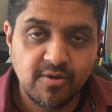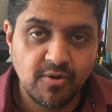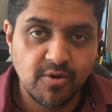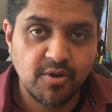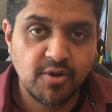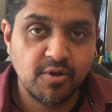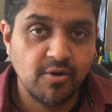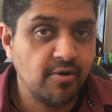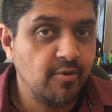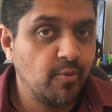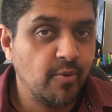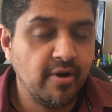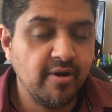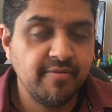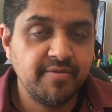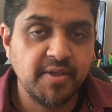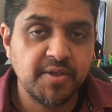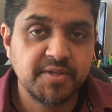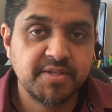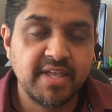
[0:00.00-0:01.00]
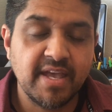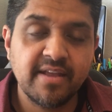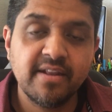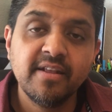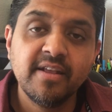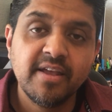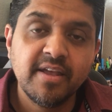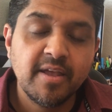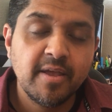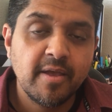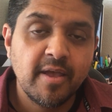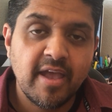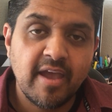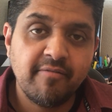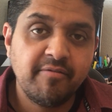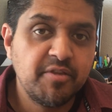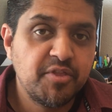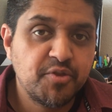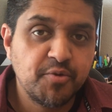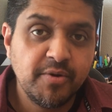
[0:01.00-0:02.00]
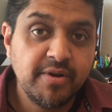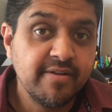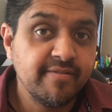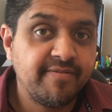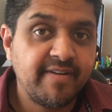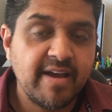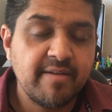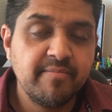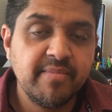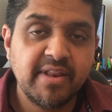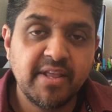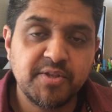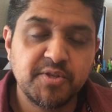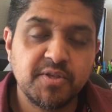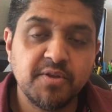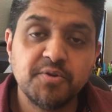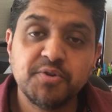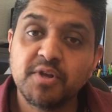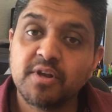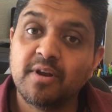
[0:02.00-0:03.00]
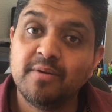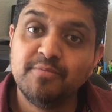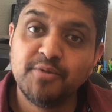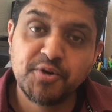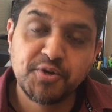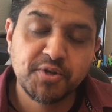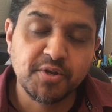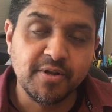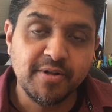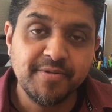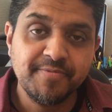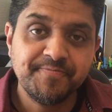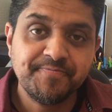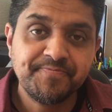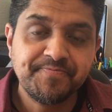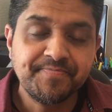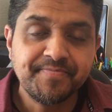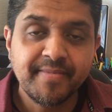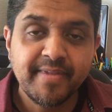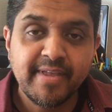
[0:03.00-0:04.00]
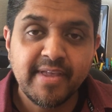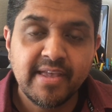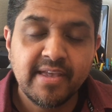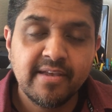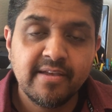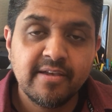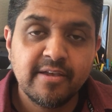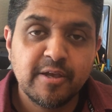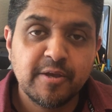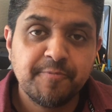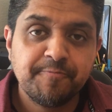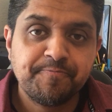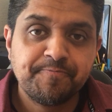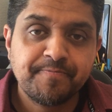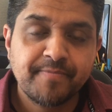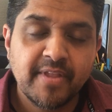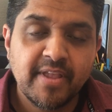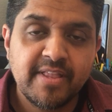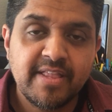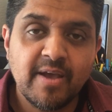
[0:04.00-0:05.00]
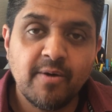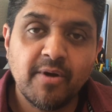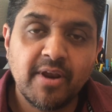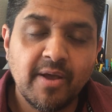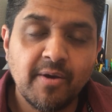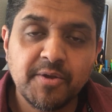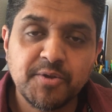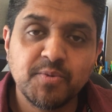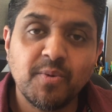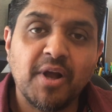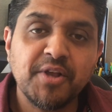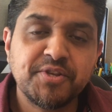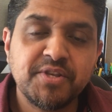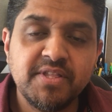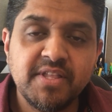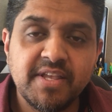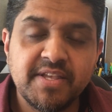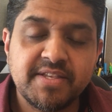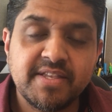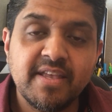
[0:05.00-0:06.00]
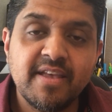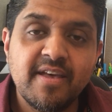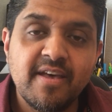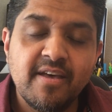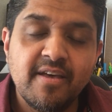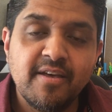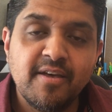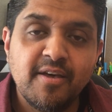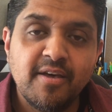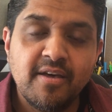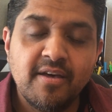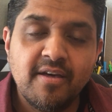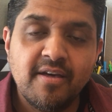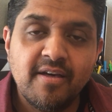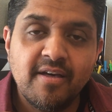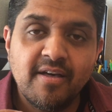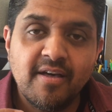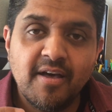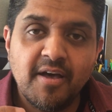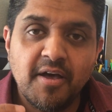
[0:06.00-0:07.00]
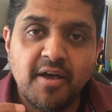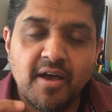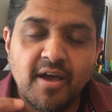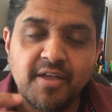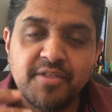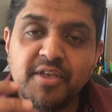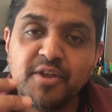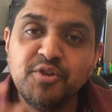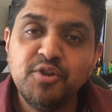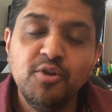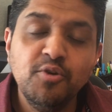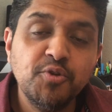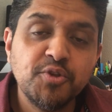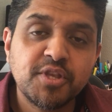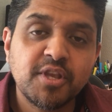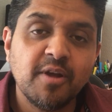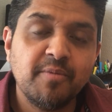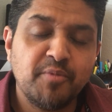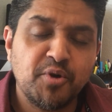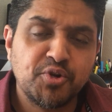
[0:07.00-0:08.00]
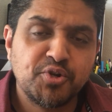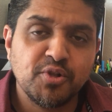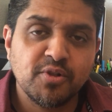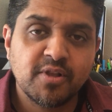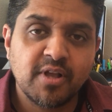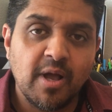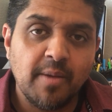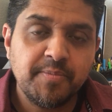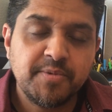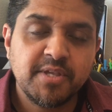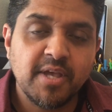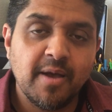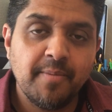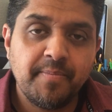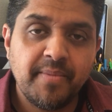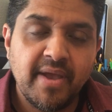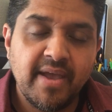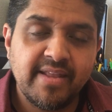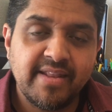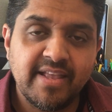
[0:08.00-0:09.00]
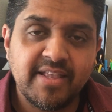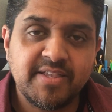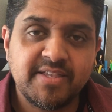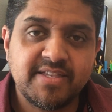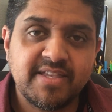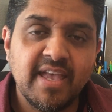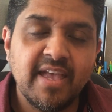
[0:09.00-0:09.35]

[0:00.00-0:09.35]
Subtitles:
you're aware of this, that every 3 to 5 minutes there's a commercial. Now, when I was watching this, the news commercial comes up, and it